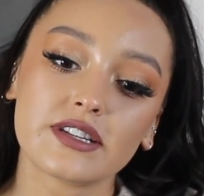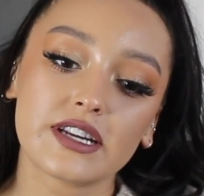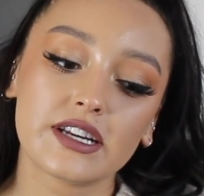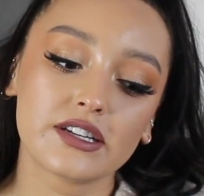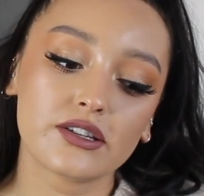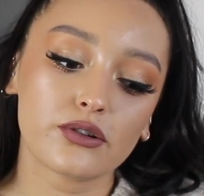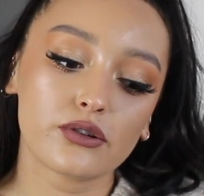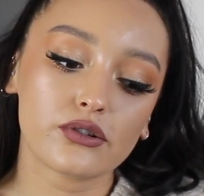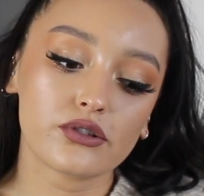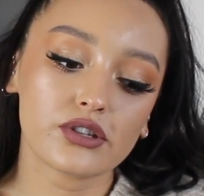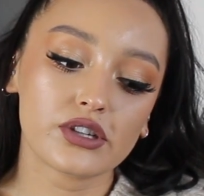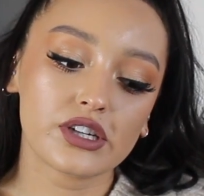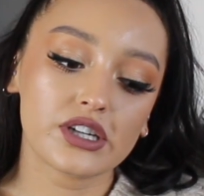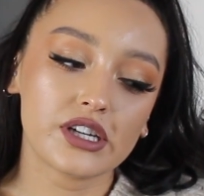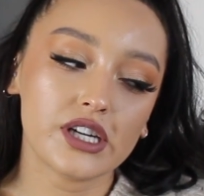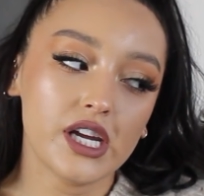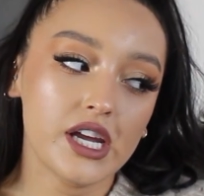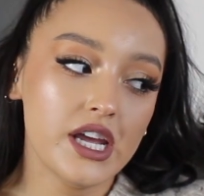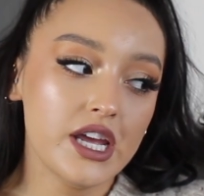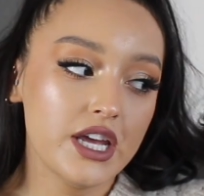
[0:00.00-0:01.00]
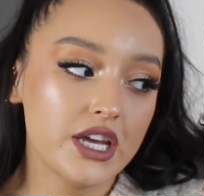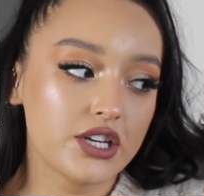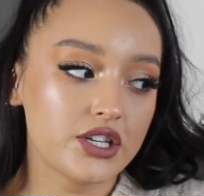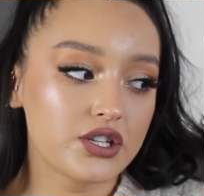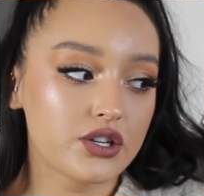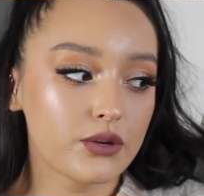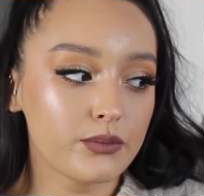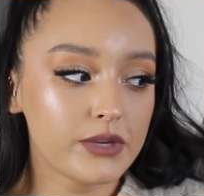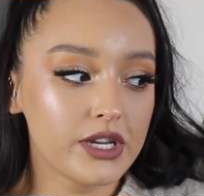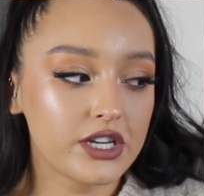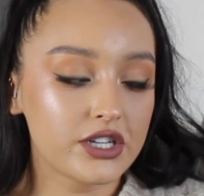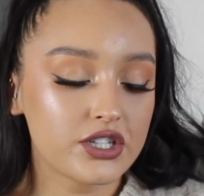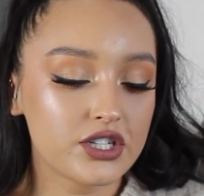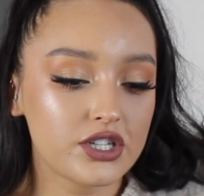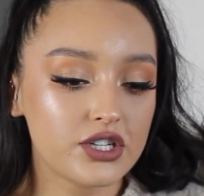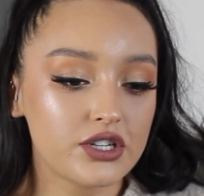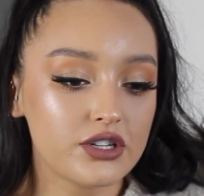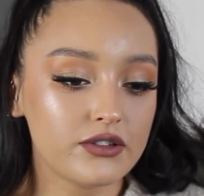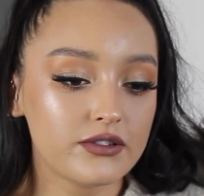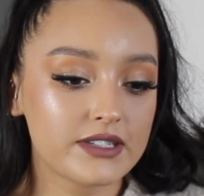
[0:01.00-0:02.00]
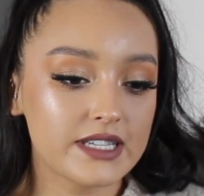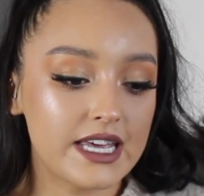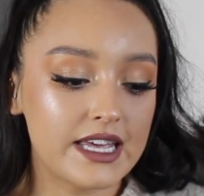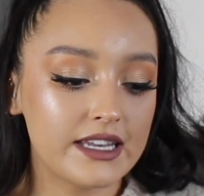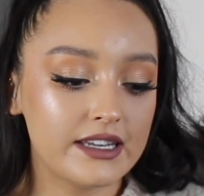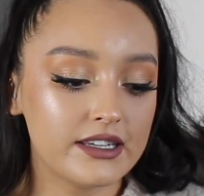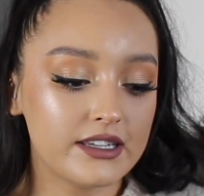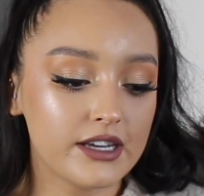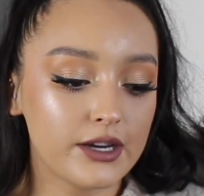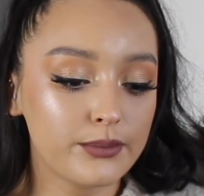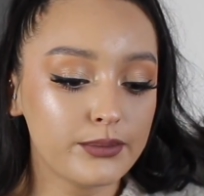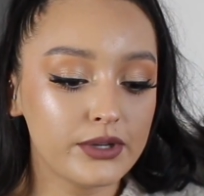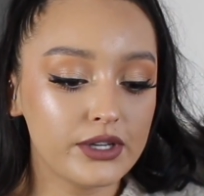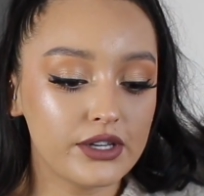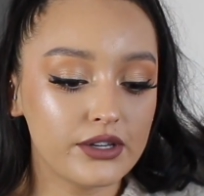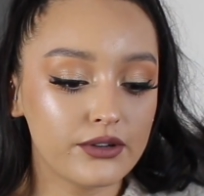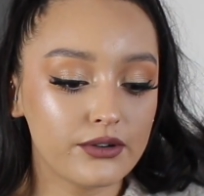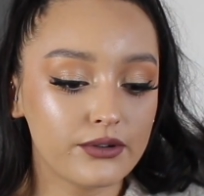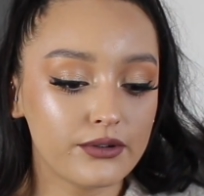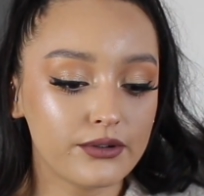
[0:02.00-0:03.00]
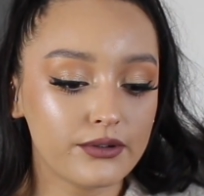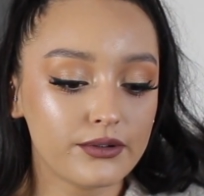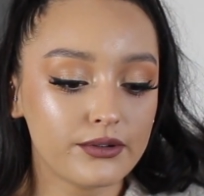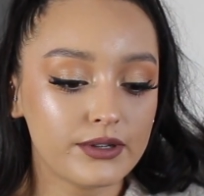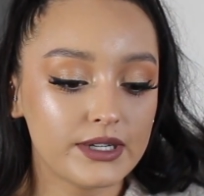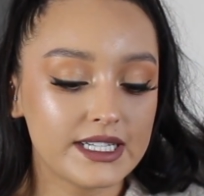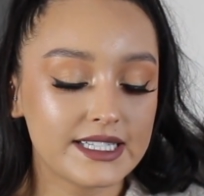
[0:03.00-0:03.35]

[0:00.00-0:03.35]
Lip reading: And I told her, she told me I should use NW